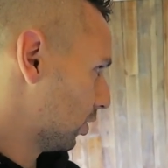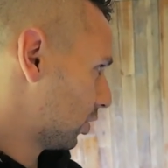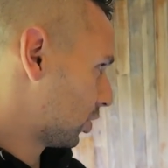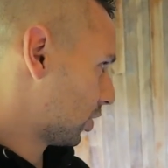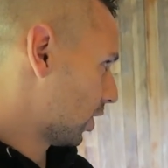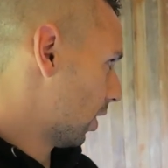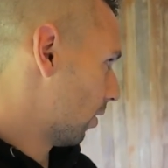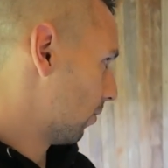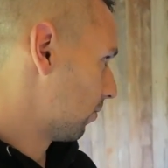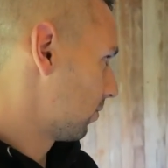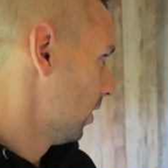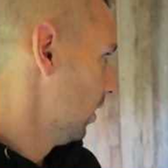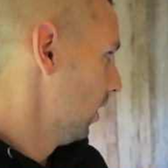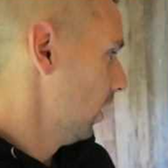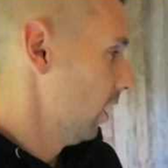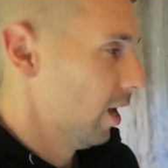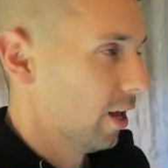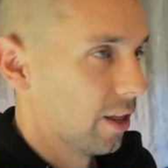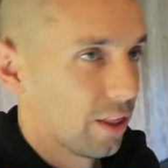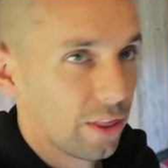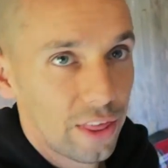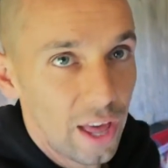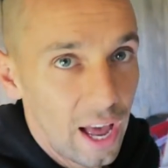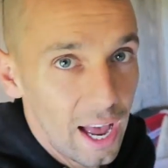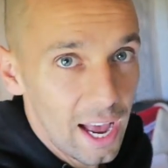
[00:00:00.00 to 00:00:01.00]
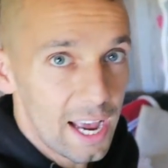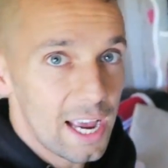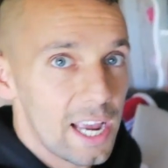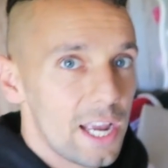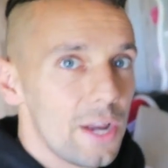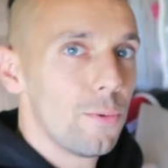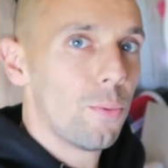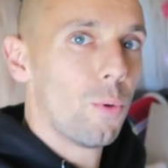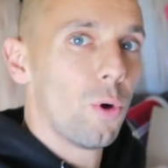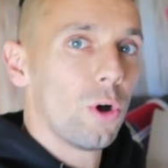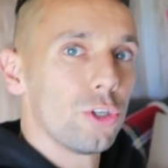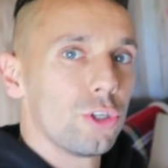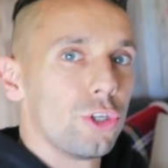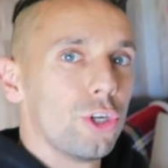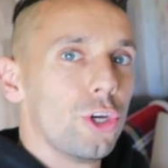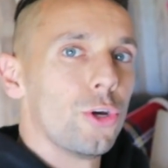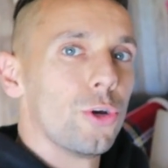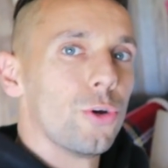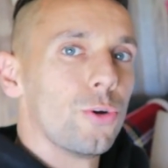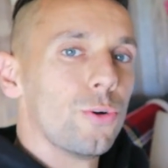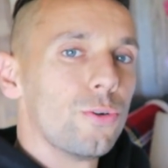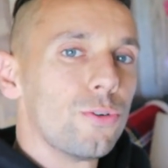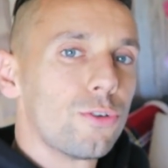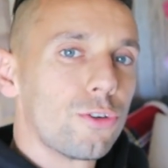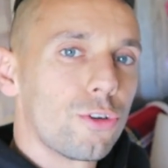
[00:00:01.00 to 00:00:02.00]
on the shelf. They want
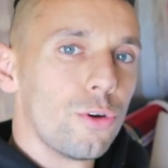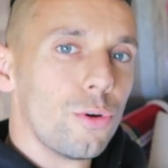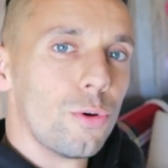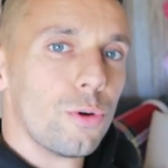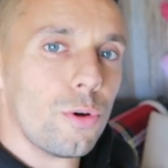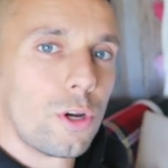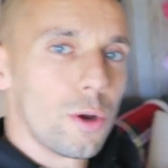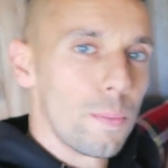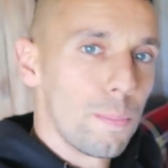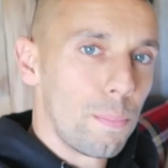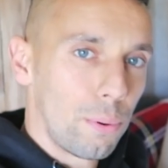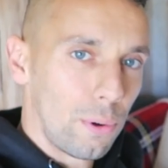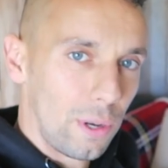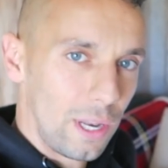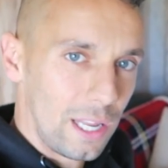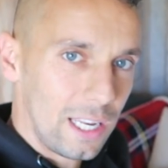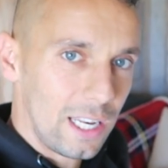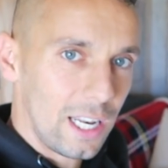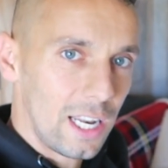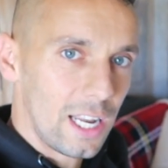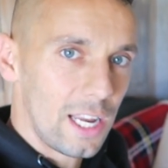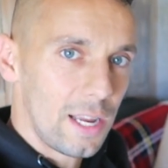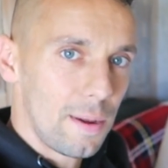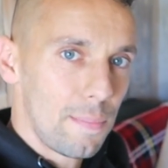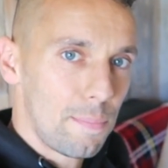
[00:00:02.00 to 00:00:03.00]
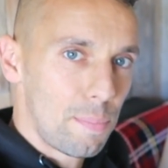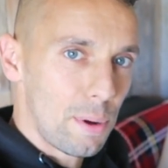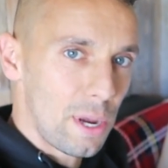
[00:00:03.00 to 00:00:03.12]
you to completely